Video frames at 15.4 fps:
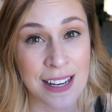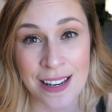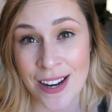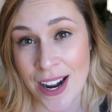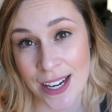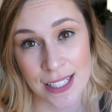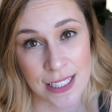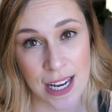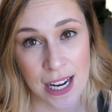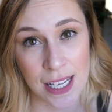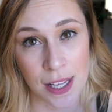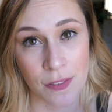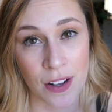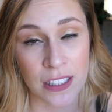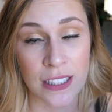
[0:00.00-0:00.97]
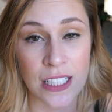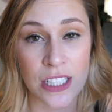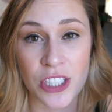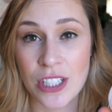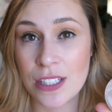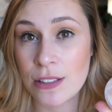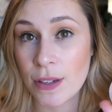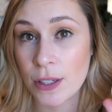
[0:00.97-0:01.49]
not a tacky
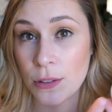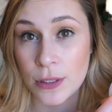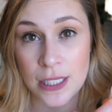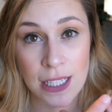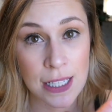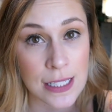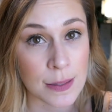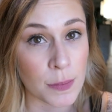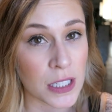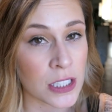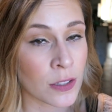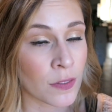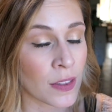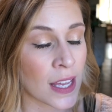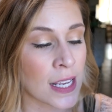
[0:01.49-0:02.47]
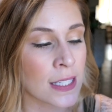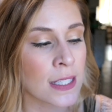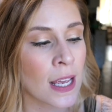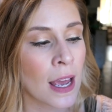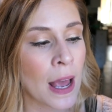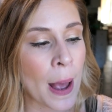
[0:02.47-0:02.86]
foundation, so I don't need as much of this.